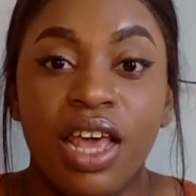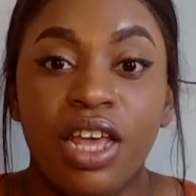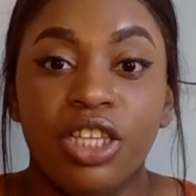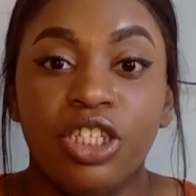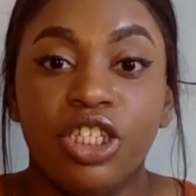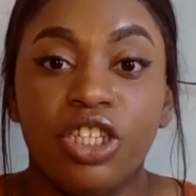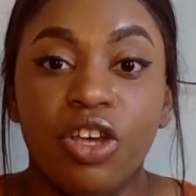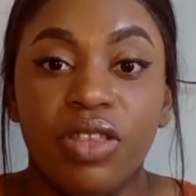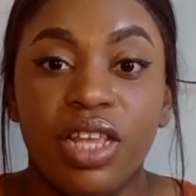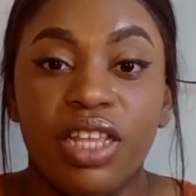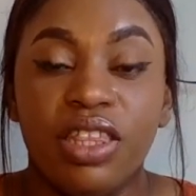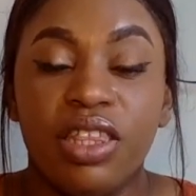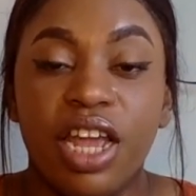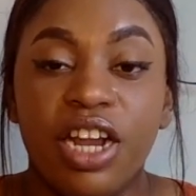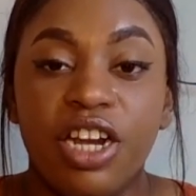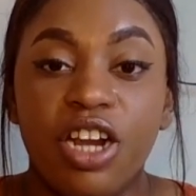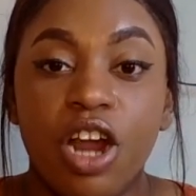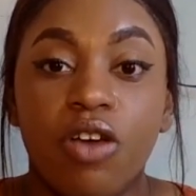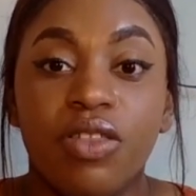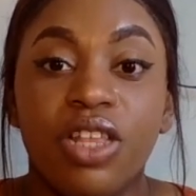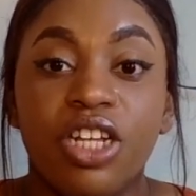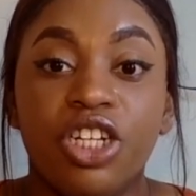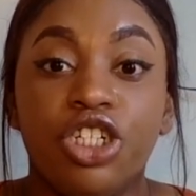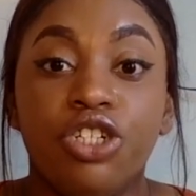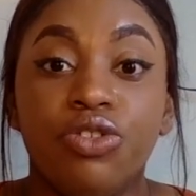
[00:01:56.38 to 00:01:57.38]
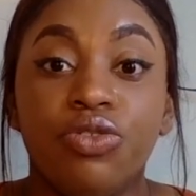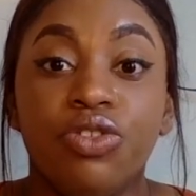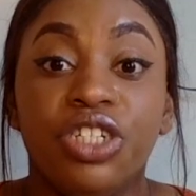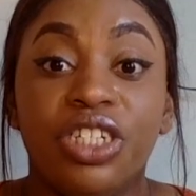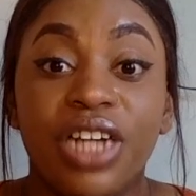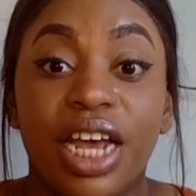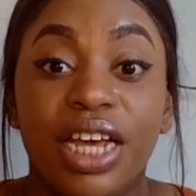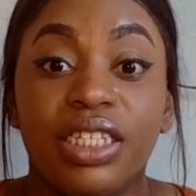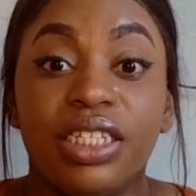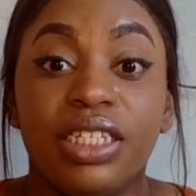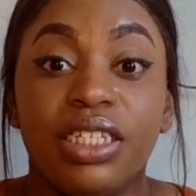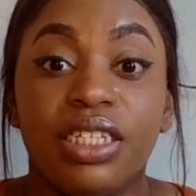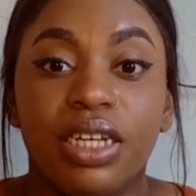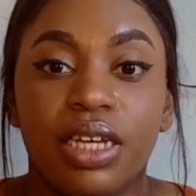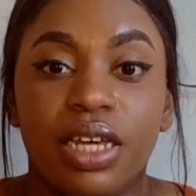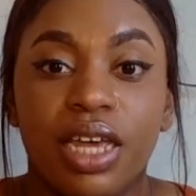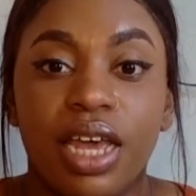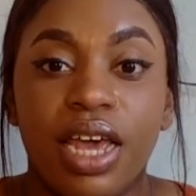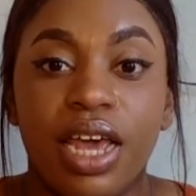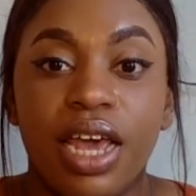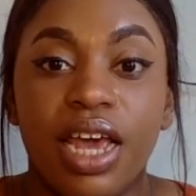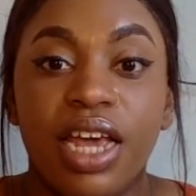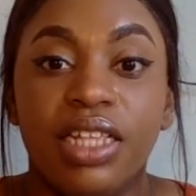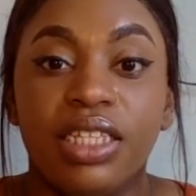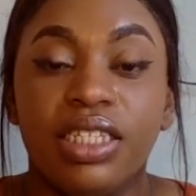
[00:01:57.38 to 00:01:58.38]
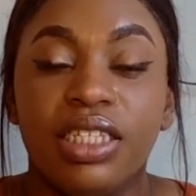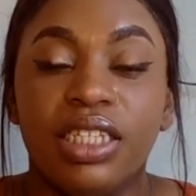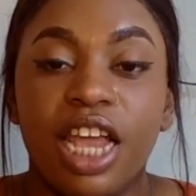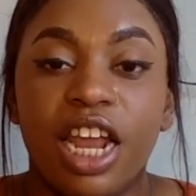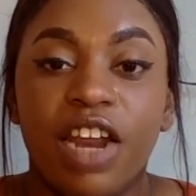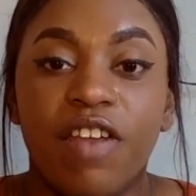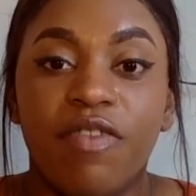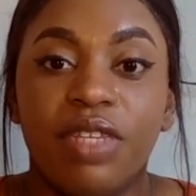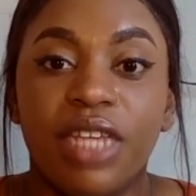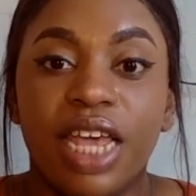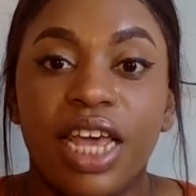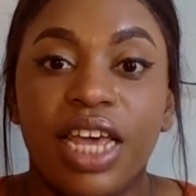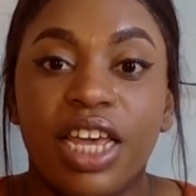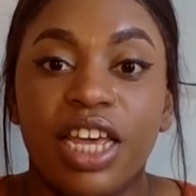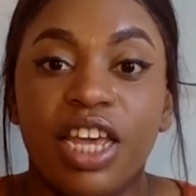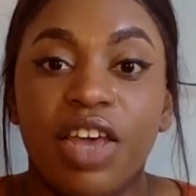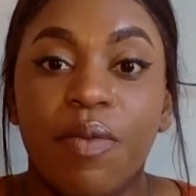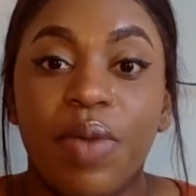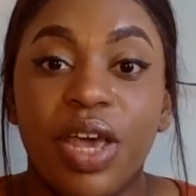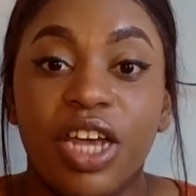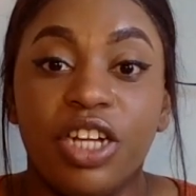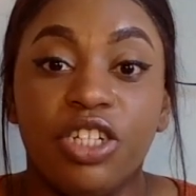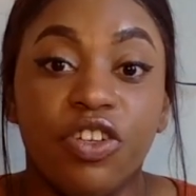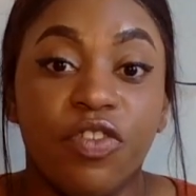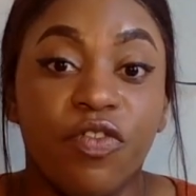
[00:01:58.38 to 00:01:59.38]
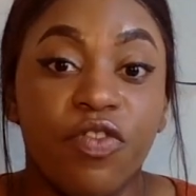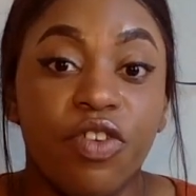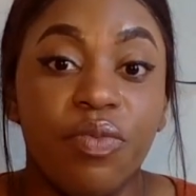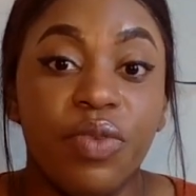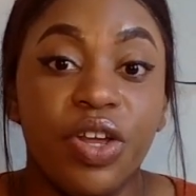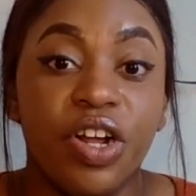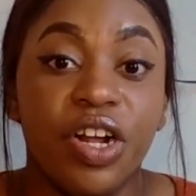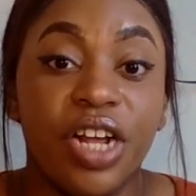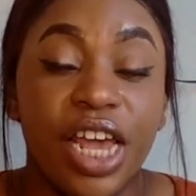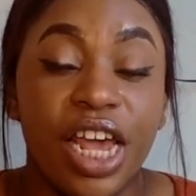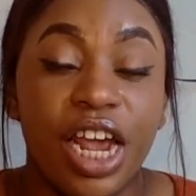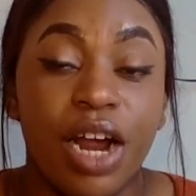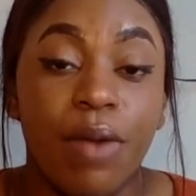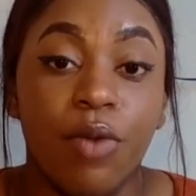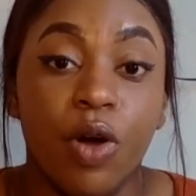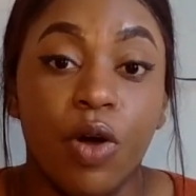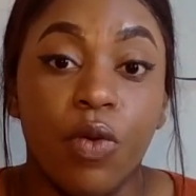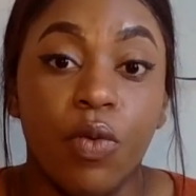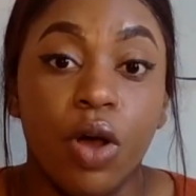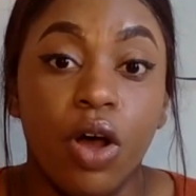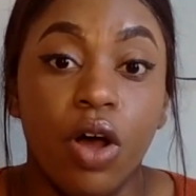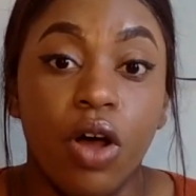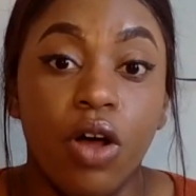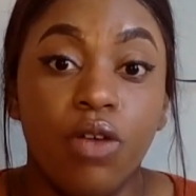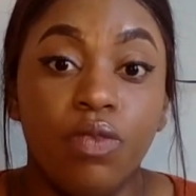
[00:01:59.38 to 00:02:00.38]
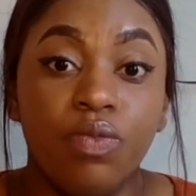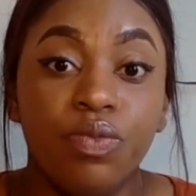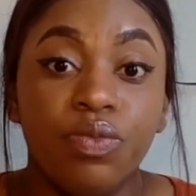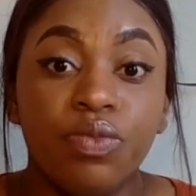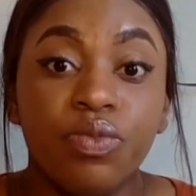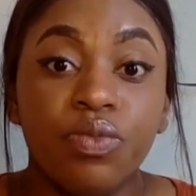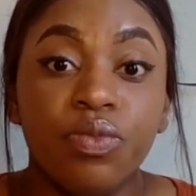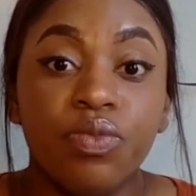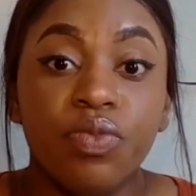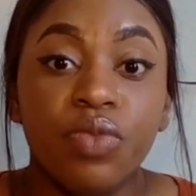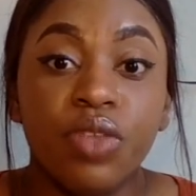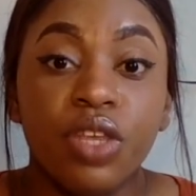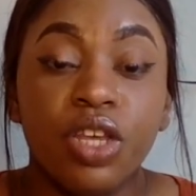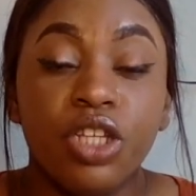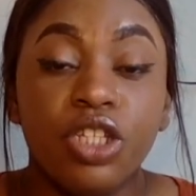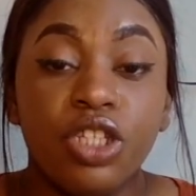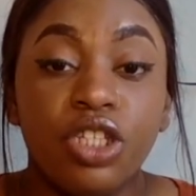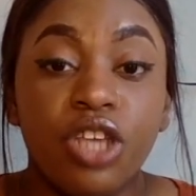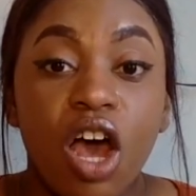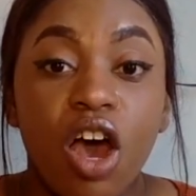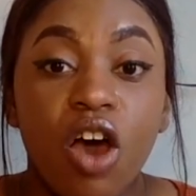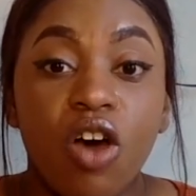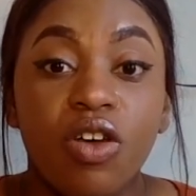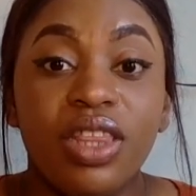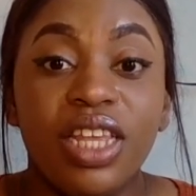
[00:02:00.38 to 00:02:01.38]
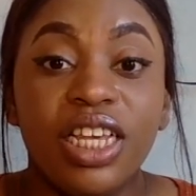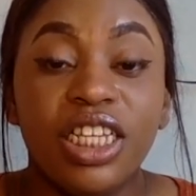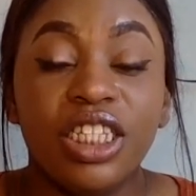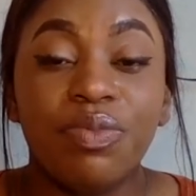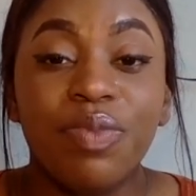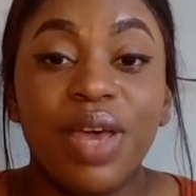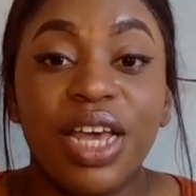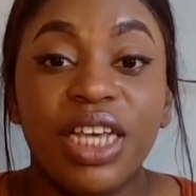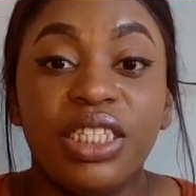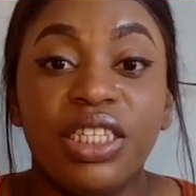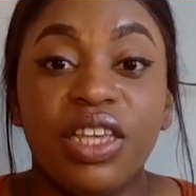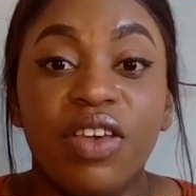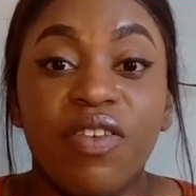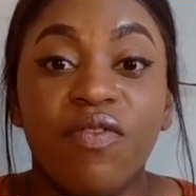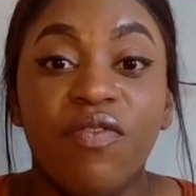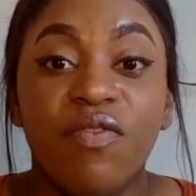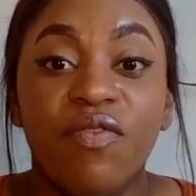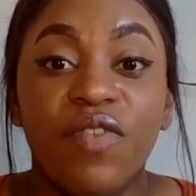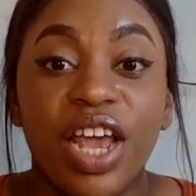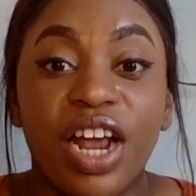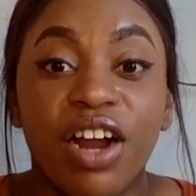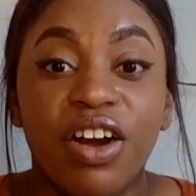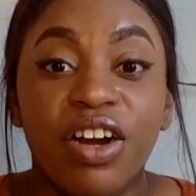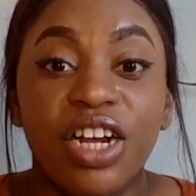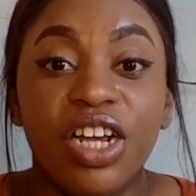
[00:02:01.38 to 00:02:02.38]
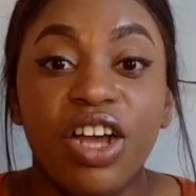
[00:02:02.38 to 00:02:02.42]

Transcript: so that they know that you just took it instead of taking a picture from your camera roll. So this makes it very